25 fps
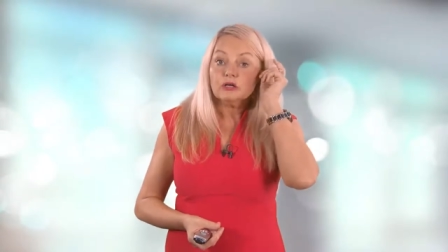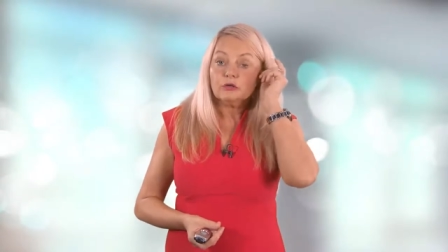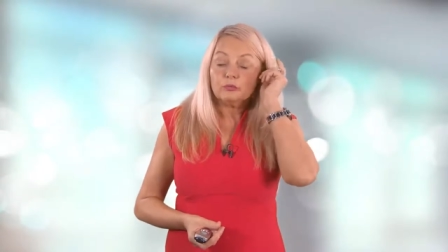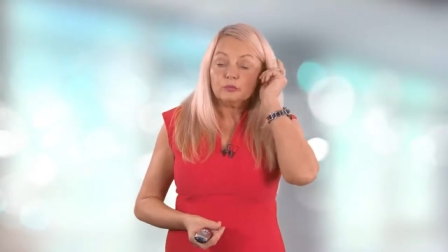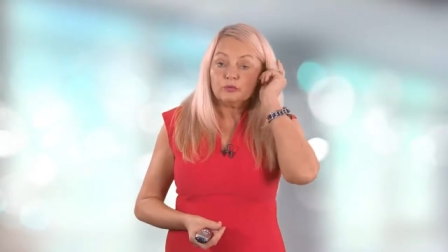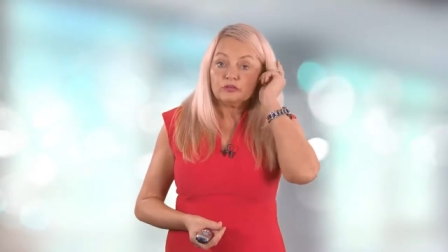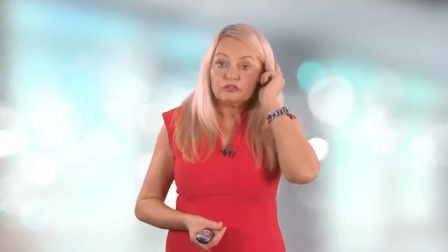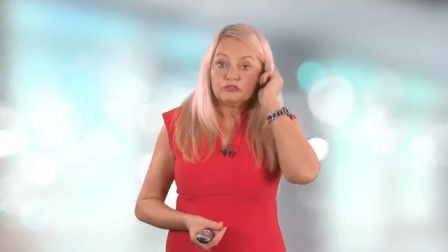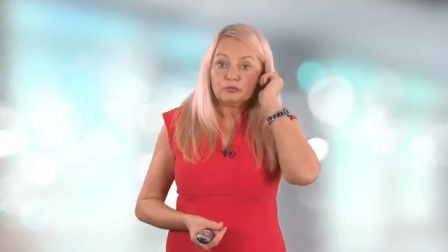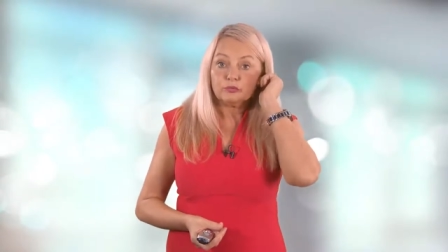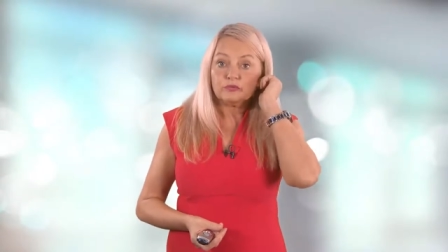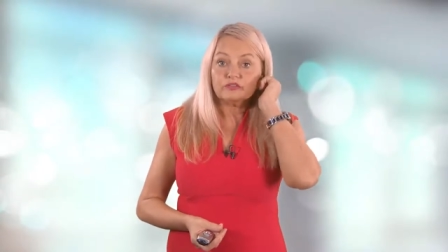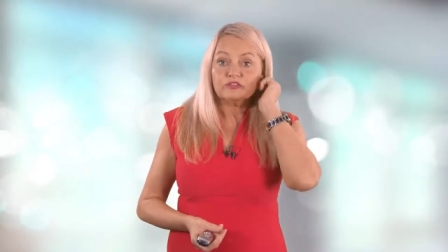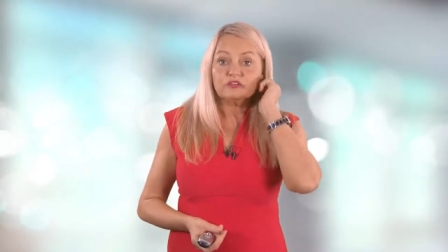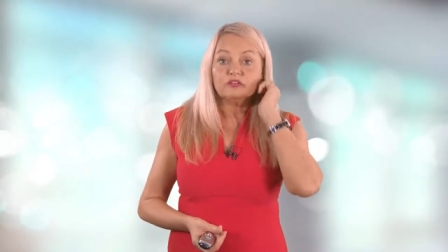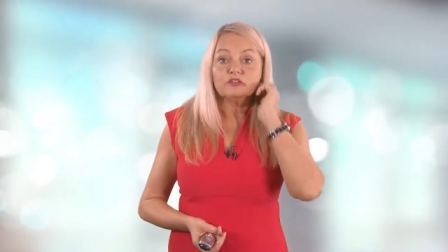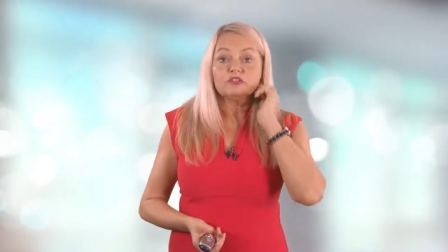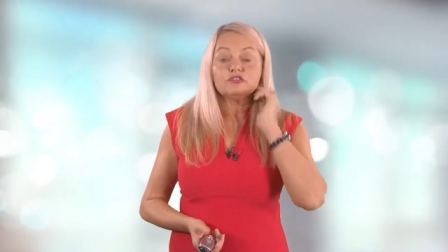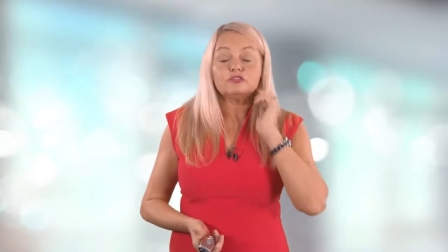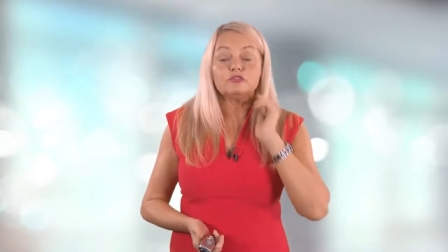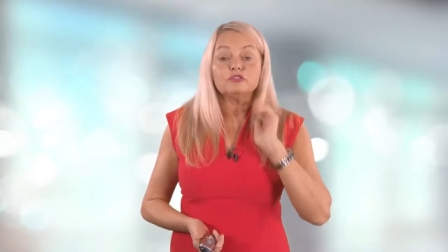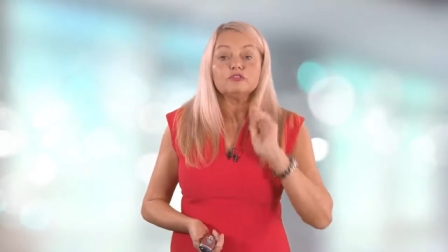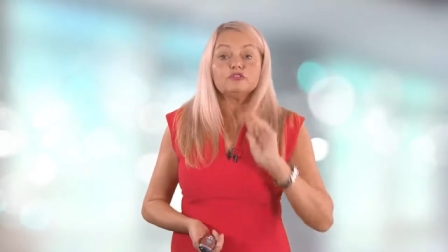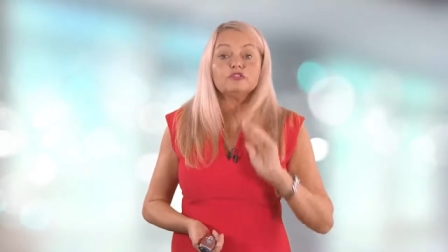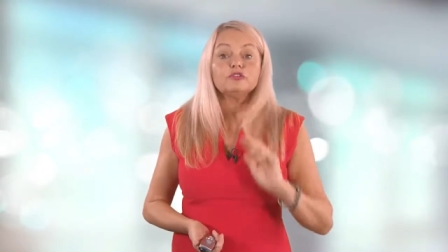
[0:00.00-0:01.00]
which was
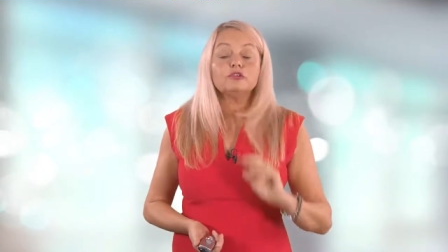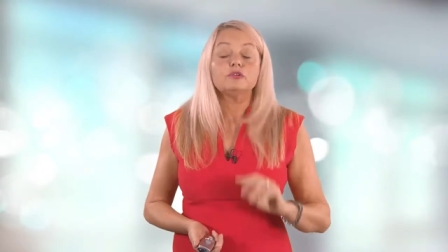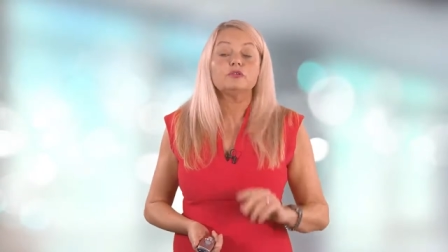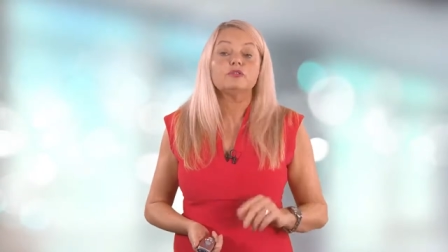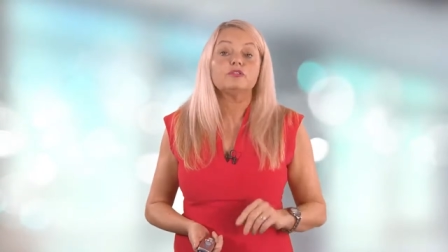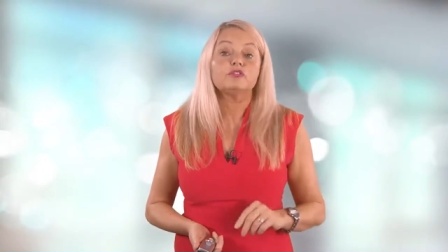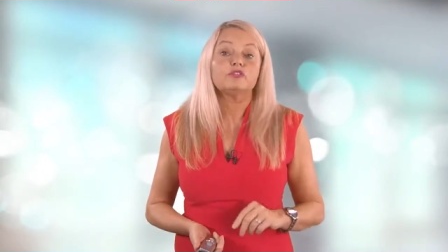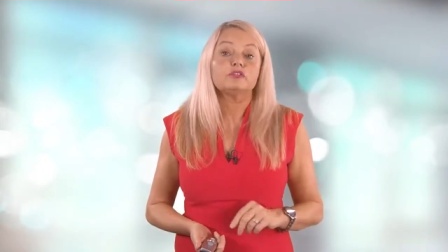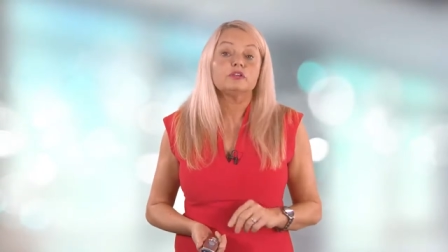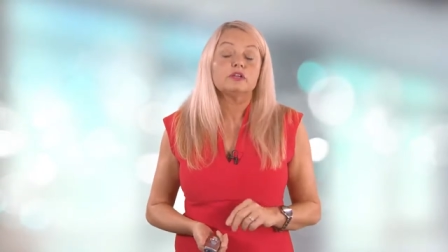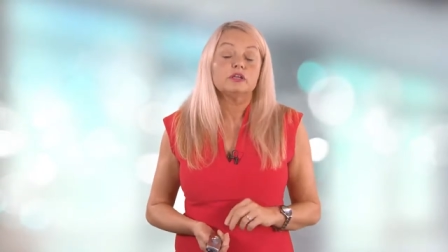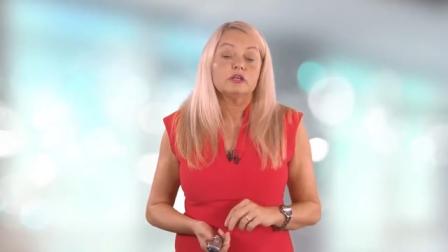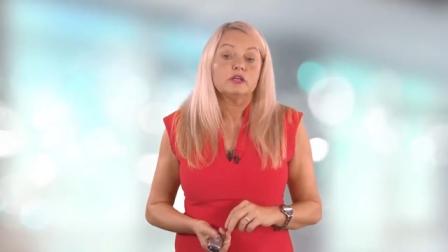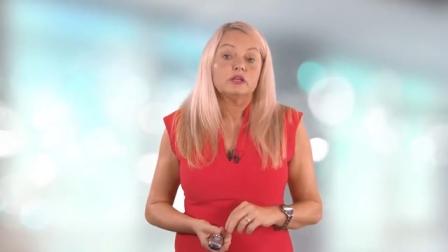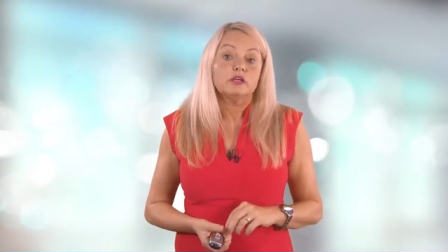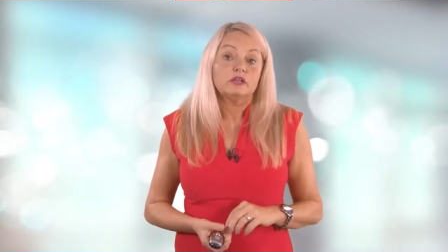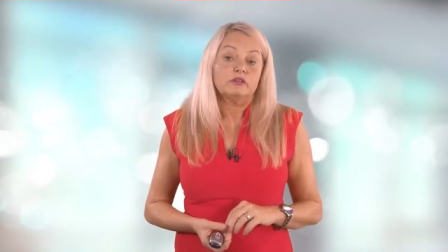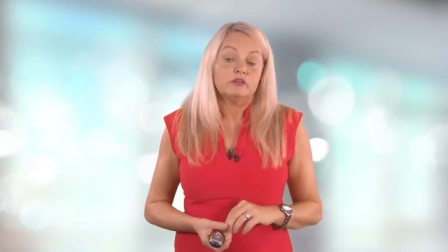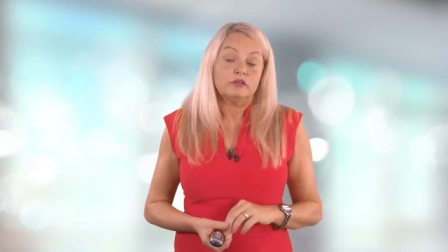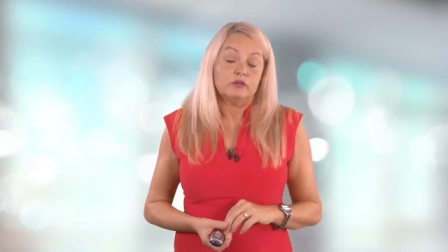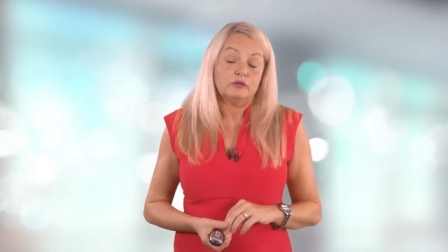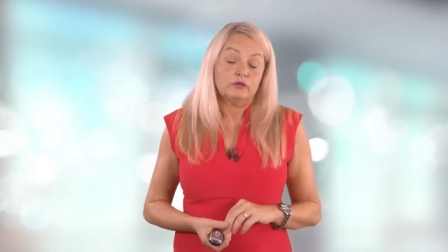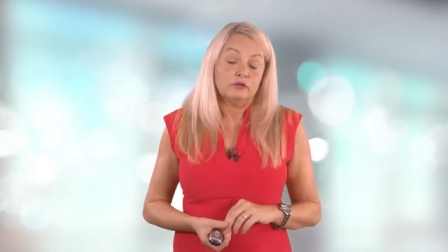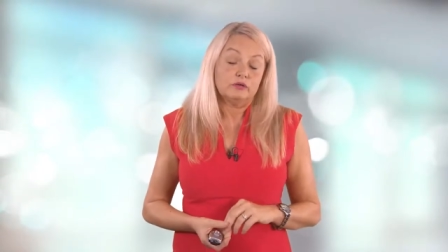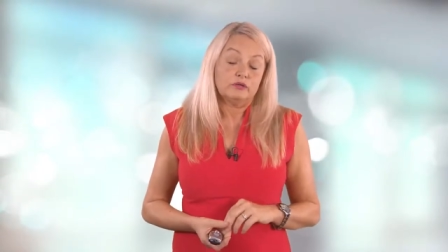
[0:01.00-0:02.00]
introduced
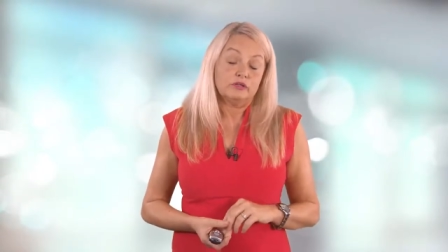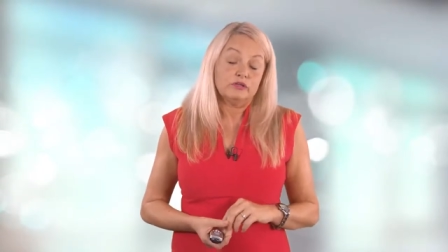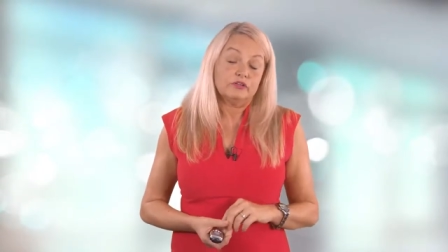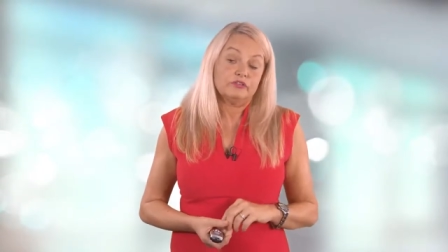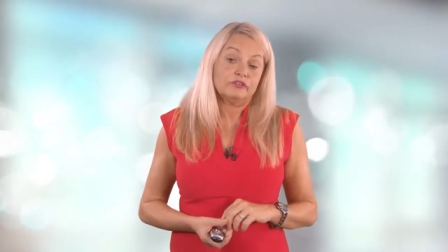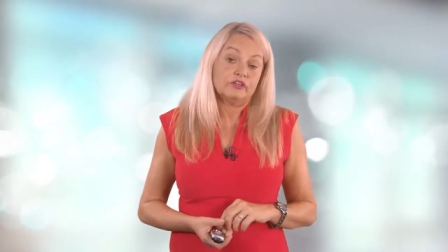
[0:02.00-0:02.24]
earlier